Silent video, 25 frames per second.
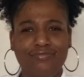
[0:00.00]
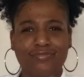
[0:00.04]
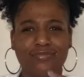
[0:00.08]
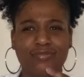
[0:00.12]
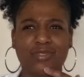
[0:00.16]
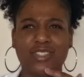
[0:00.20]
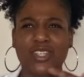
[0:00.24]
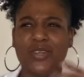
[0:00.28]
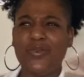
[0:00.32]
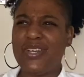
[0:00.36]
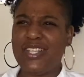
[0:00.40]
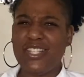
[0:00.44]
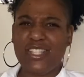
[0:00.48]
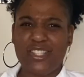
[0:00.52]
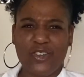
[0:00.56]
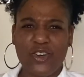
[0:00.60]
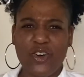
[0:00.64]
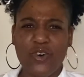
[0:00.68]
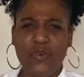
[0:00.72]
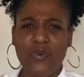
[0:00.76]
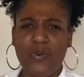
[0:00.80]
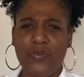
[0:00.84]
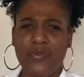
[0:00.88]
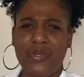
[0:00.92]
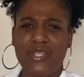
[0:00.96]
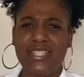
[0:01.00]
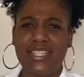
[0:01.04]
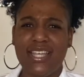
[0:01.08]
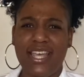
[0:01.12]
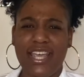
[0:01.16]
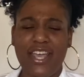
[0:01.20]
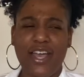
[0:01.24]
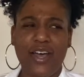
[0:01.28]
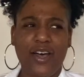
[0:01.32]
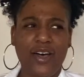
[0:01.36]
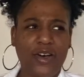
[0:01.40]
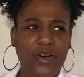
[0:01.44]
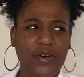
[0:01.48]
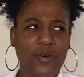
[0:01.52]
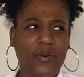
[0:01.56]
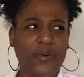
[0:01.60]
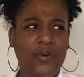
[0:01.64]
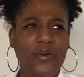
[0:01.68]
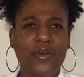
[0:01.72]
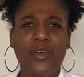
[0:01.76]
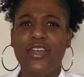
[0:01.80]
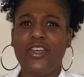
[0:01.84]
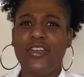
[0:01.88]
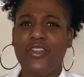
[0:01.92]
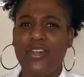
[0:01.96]
So in school when we say, oh,
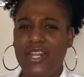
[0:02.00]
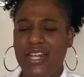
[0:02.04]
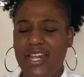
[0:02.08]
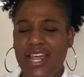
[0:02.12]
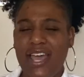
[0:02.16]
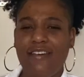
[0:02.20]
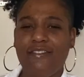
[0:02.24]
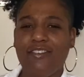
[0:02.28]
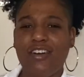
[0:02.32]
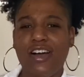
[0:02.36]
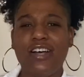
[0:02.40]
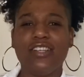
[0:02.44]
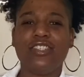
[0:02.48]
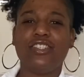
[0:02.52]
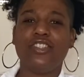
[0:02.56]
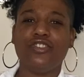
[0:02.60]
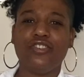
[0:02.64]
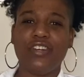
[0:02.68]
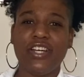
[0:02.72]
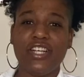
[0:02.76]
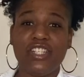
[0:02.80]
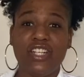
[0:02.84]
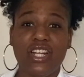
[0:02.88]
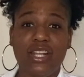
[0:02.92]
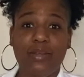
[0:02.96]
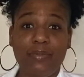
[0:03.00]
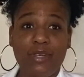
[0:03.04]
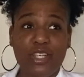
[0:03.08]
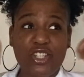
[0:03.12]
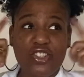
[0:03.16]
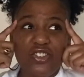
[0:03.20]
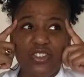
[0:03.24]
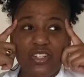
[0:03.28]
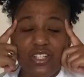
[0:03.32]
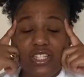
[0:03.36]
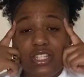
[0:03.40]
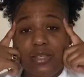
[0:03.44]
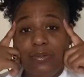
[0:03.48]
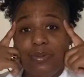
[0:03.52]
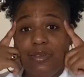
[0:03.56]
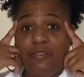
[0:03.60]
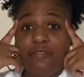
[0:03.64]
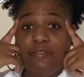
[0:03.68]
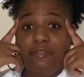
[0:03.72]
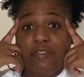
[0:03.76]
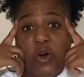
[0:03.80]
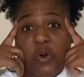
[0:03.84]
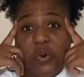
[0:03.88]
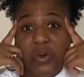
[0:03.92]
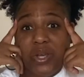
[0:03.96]
you need to have concentration, that means you need to be
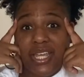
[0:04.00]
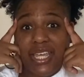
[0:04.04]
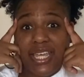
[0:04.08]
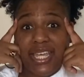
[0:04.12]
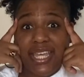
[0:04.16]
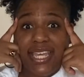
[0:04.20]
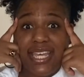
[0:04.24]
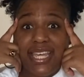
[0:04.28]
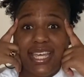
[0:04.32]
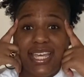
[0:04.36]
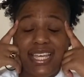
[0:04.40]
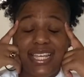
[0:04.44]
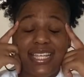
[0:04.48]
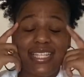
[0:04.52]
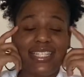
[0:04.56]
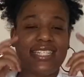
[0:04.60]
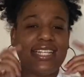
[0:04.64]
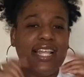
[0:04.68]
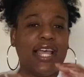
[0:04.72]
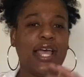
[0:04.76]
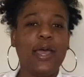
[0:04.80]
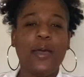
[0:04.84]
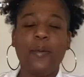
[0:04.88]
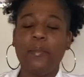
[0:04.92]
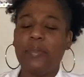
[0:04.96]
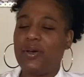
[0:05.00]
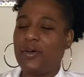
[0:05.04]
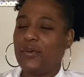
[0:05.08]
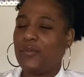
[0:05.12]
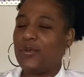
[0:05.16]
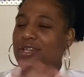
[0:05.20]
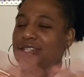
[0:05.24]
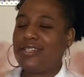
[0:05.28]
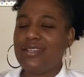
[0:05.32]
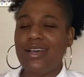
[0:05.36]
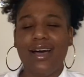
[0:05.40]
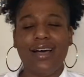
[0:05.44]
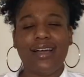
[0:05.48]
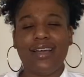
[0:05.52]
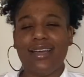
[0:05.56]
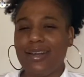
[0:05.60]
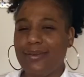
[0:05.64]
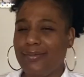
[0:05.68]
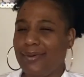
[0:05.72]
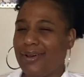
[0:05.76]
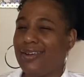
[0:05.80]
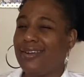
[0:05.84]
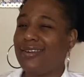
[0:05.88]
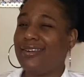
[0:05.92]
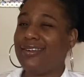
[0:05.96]
focused. But we're talking
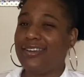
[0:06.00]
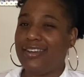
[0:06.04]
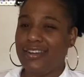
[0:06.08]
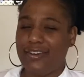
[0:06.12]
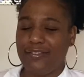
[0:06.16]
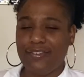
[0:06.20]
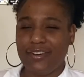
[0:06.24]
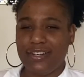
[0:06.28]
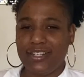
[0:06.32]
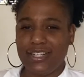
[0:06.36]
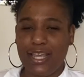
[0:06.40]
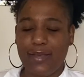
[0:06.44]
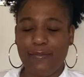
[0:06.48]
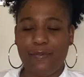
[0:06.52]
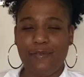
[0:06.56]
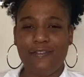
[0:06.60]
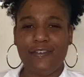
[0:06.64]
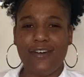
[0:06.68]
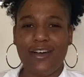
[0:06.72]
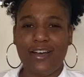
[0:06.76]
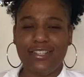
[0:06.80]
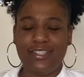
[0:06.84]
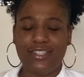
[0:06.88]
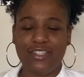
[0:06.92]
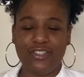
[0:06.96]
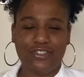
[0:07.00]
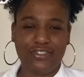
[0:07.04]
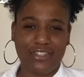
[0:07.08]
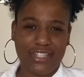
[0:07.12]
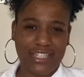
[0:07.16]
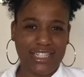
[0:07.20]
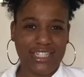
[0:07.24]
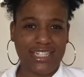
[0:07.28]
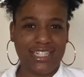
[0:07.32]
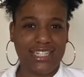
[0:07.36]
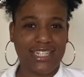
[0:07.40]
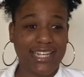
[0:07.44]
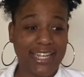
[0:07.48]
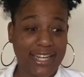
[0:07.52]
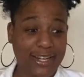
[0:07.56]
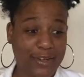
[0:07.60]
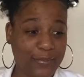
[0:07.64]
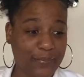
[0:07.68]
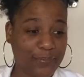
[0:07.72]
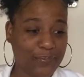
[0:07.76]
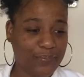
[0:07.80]
about a different type of concentration here.